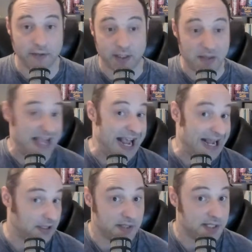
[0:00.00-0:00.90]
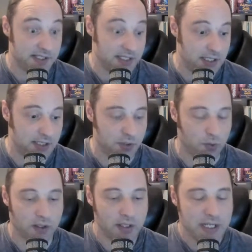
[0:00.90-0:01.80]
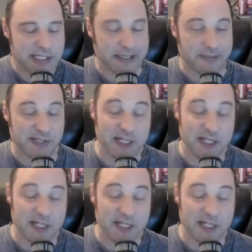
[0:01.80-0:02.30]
like maybe Anthem of the Seas or sometimes